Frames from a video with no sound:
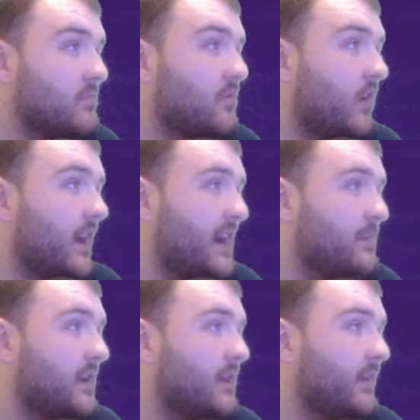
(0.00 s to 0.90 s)
quite
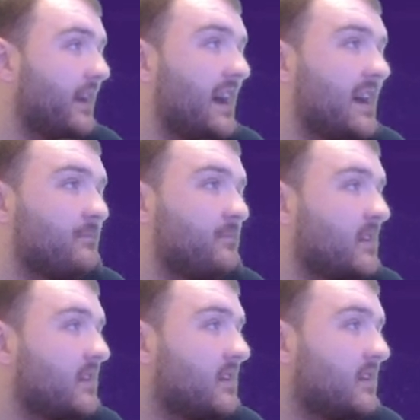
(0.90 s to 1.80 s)
happy with that.
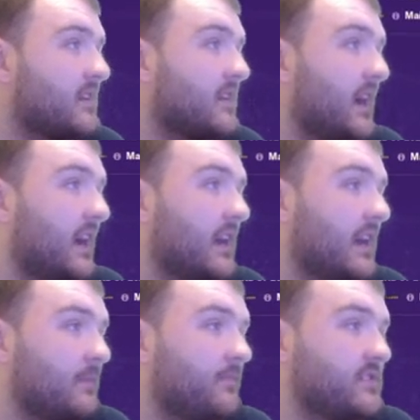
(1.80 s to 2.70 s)
And
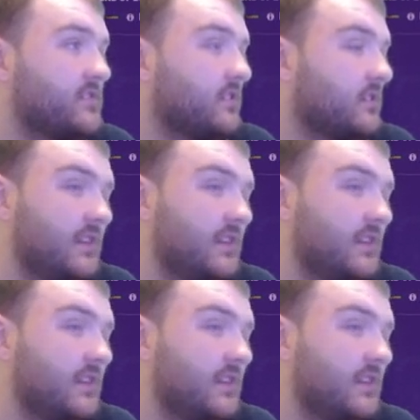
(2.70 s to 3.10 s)
Club Vision,